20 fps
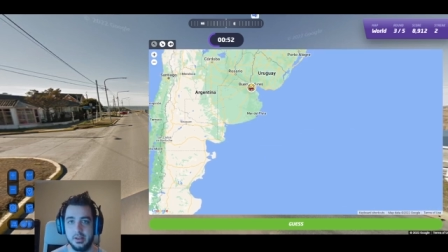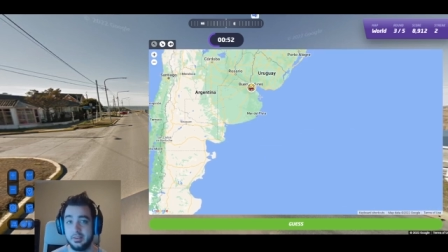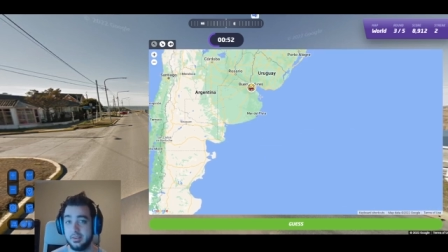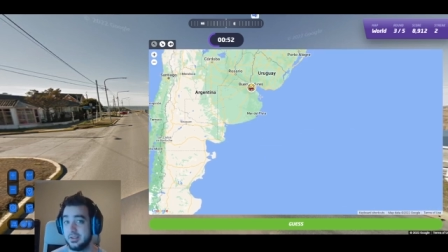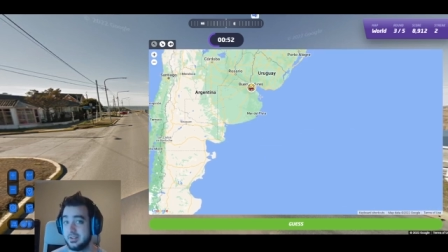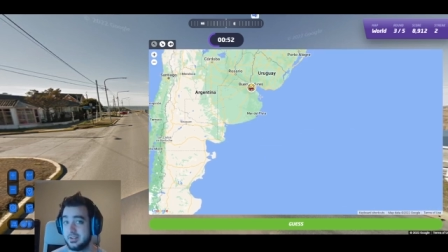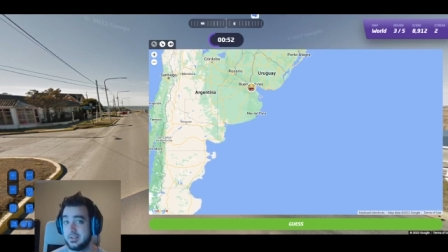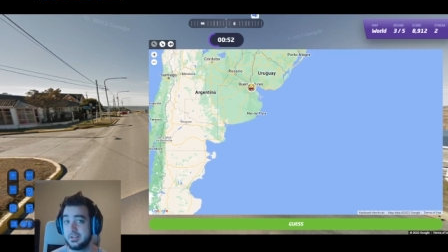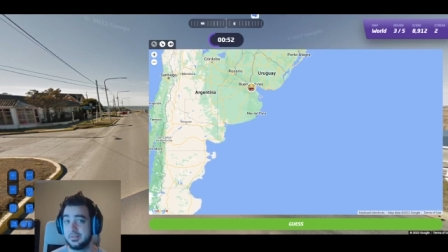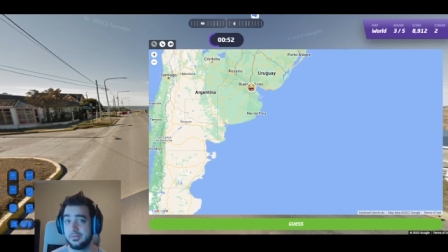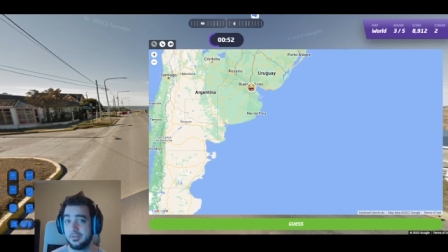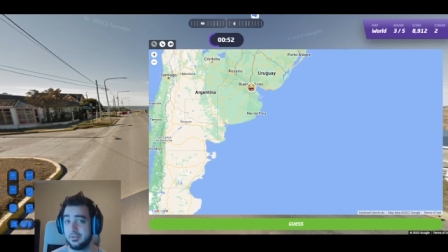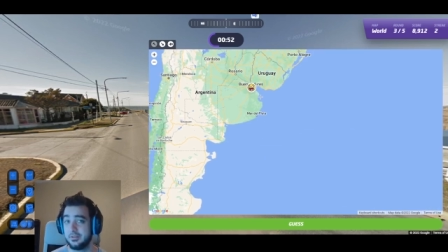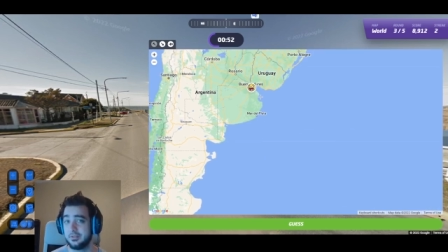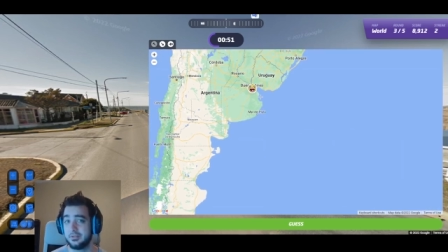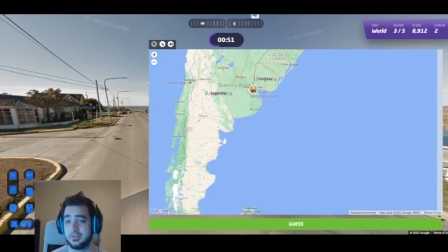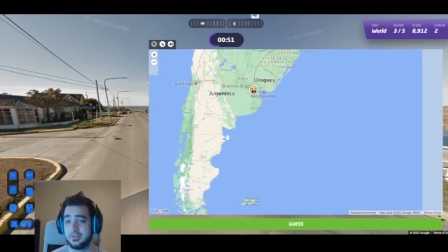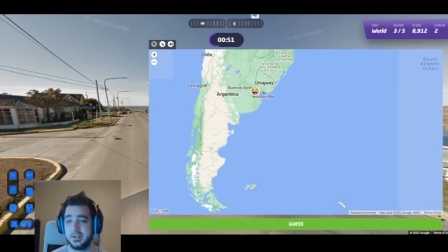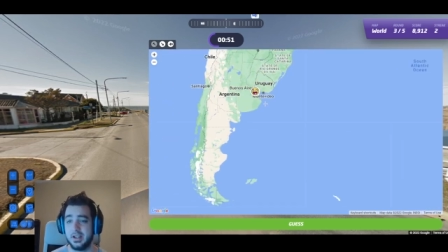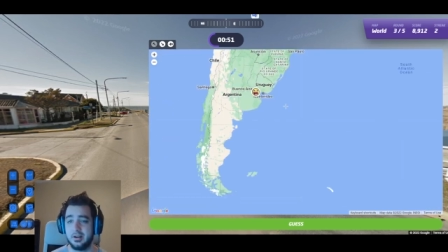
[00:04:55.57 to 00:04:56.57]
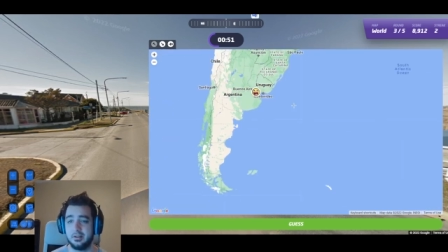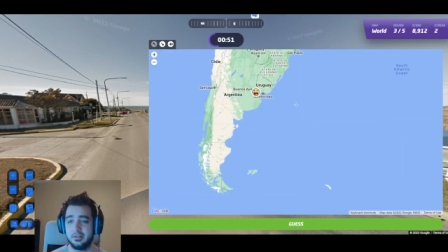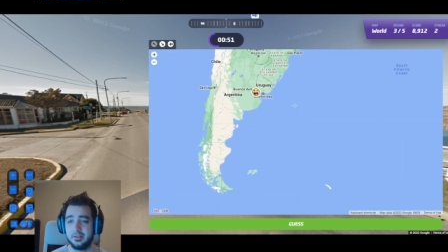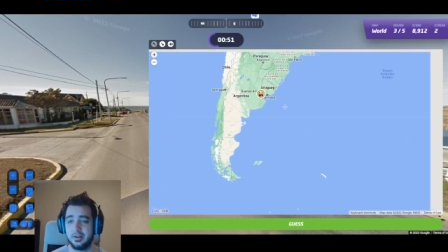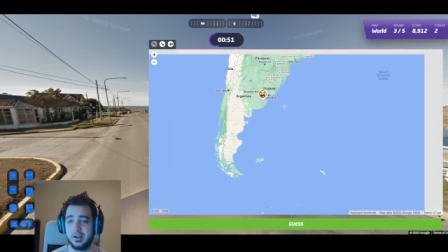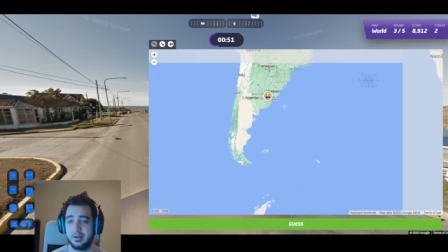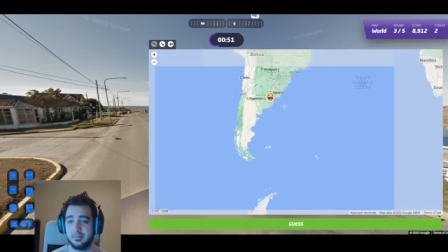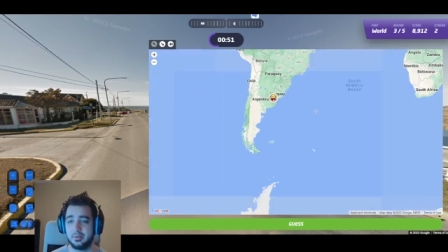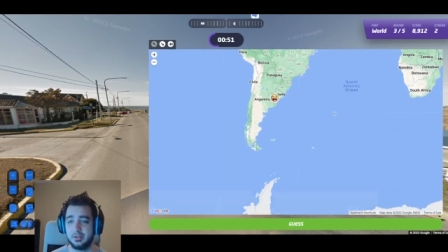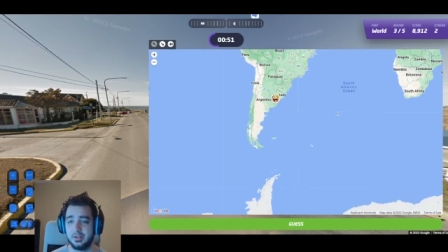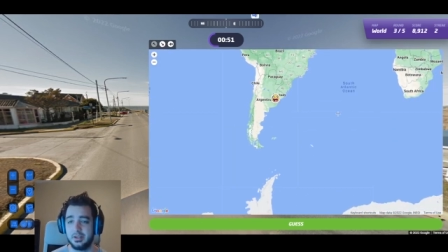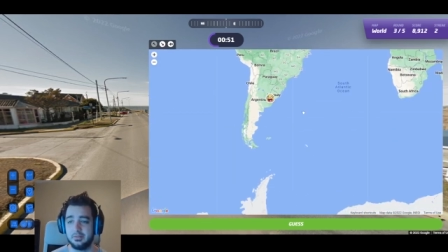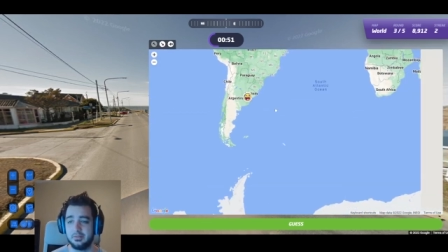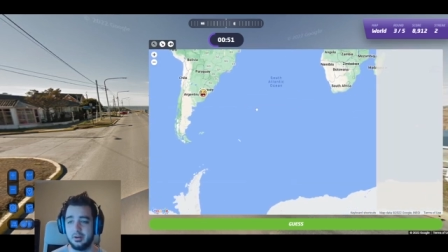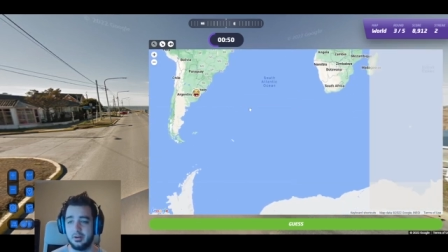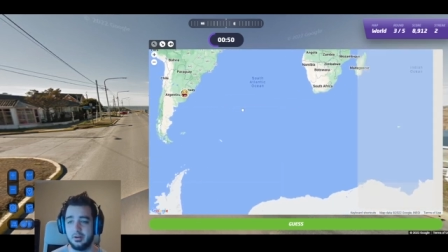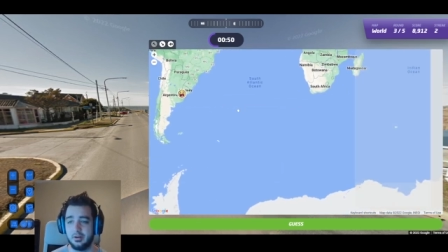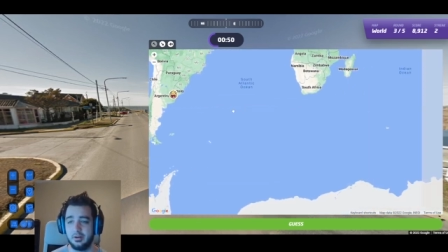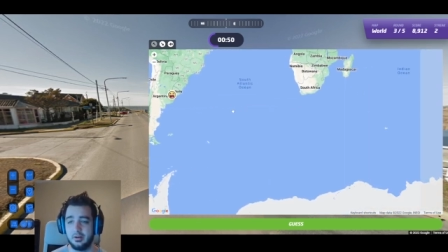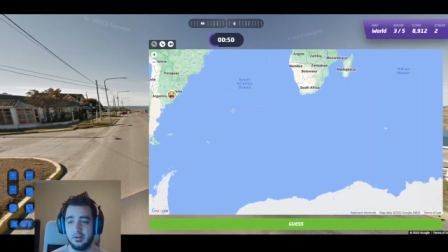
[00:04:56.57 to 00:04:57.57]
this is further south than I believe
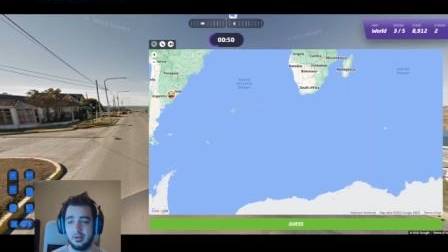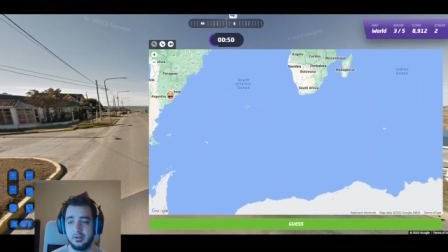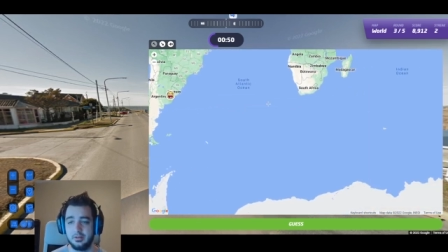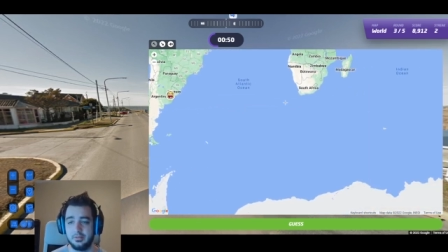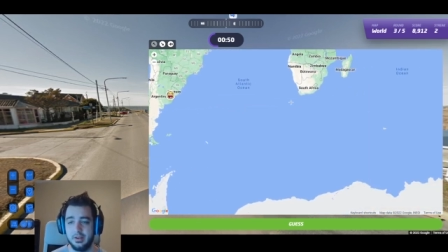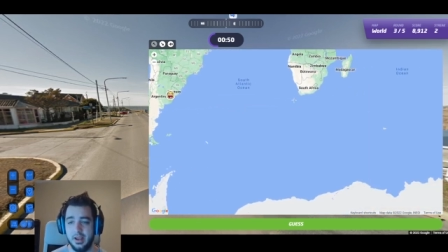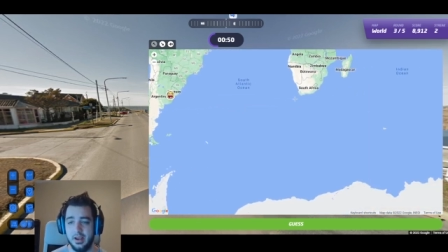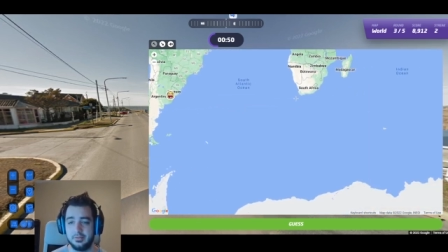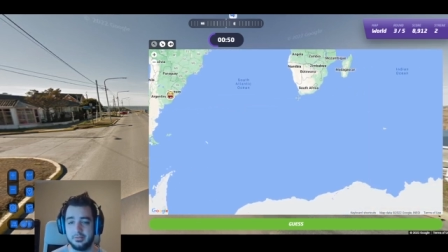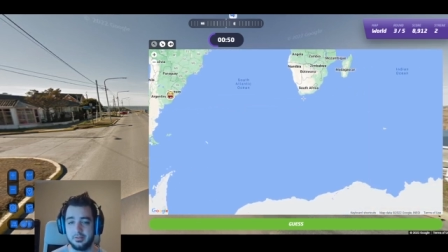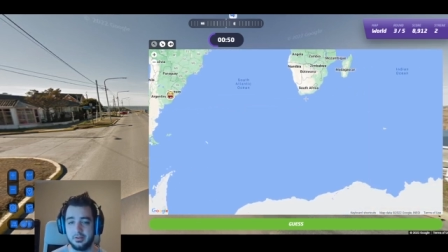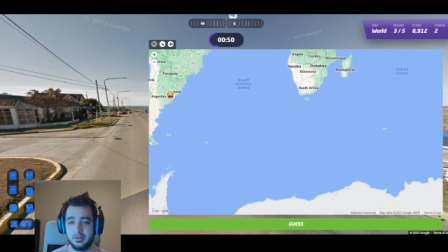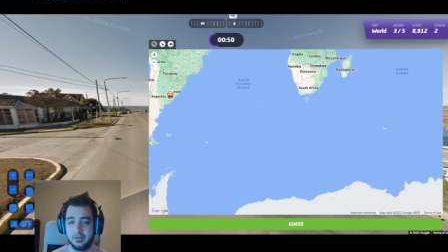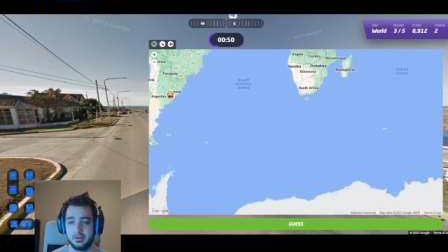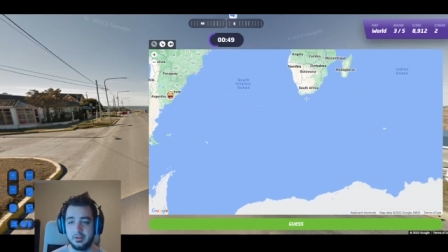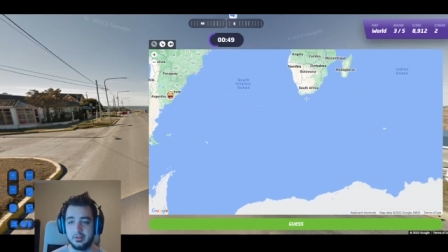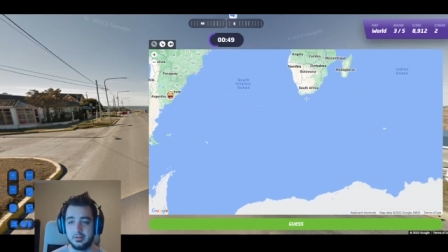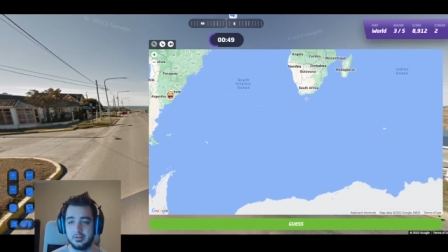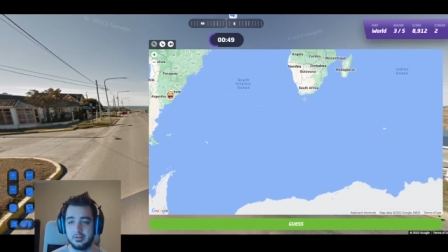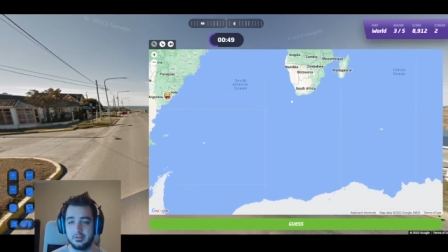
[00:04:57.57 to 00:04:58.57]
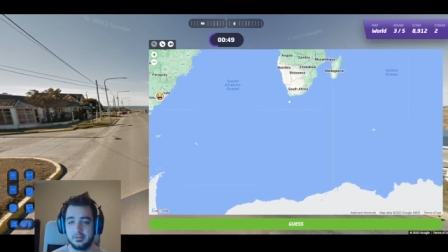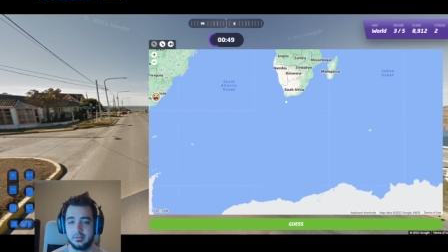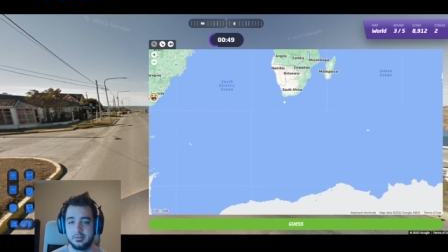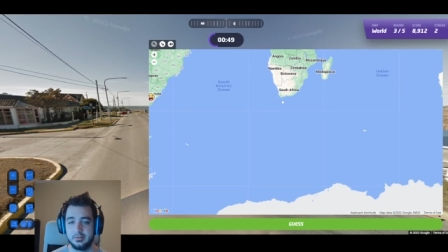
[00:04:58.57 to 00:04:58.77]
all of Africa